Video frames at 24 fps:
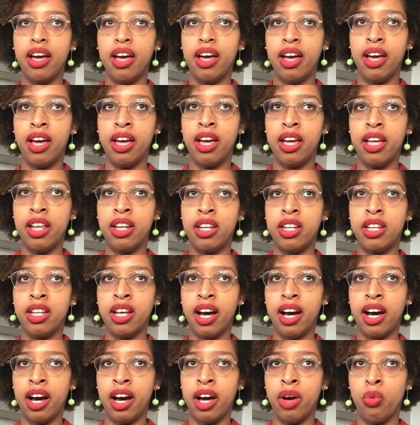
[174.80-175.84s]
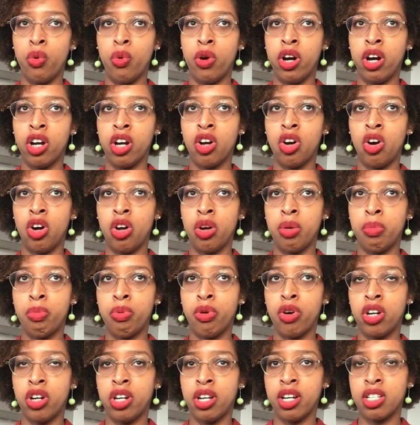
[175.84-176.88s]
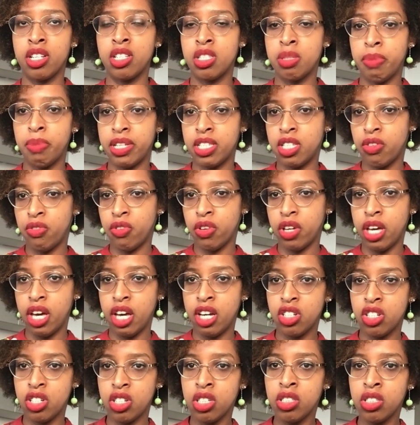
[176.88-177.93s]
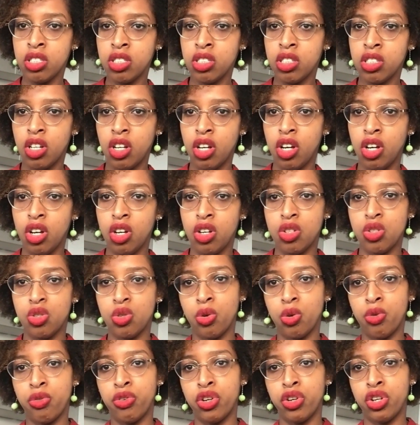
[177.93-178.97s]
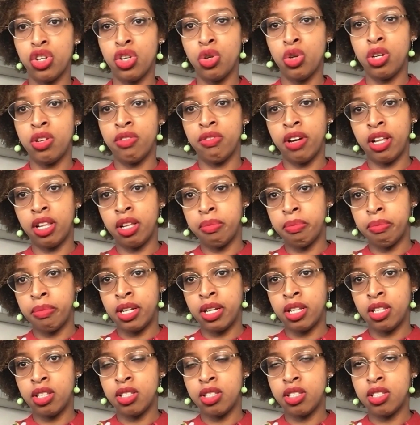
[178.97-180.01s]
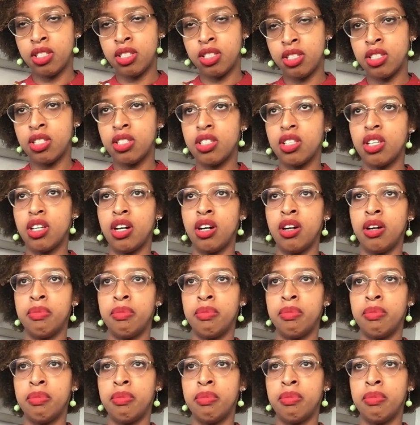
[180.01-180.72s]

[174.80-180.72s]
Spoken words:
And I work on product specification. So for new developments,